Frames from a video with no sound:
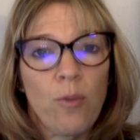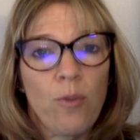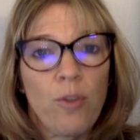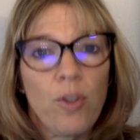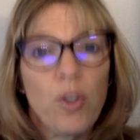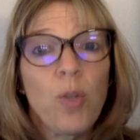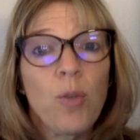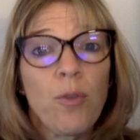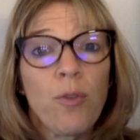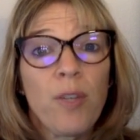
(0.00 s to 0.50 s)

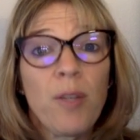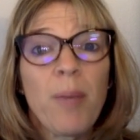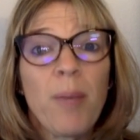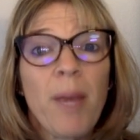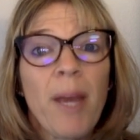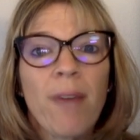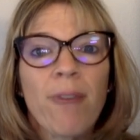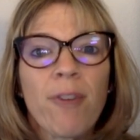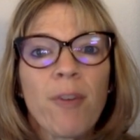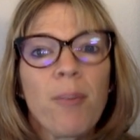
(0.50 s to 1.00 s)
view
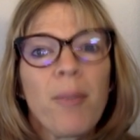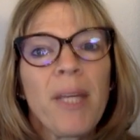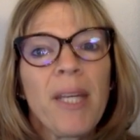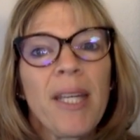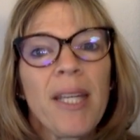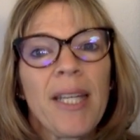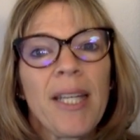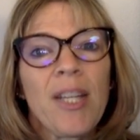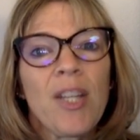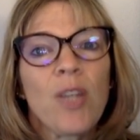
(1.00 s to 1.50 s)
feedback from me
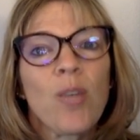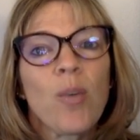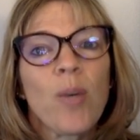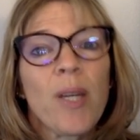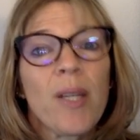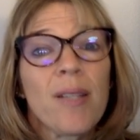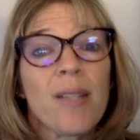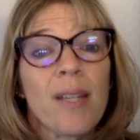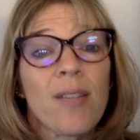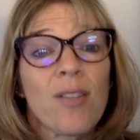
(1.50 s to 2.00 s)
in the
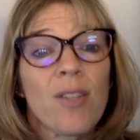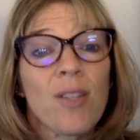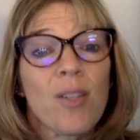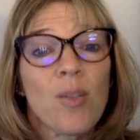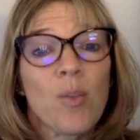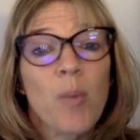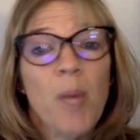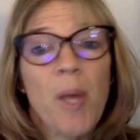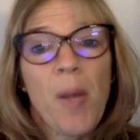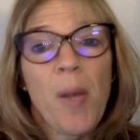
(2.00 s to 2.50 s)
grade section
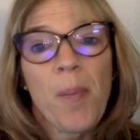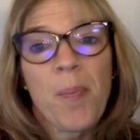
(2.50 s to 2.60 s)
as well.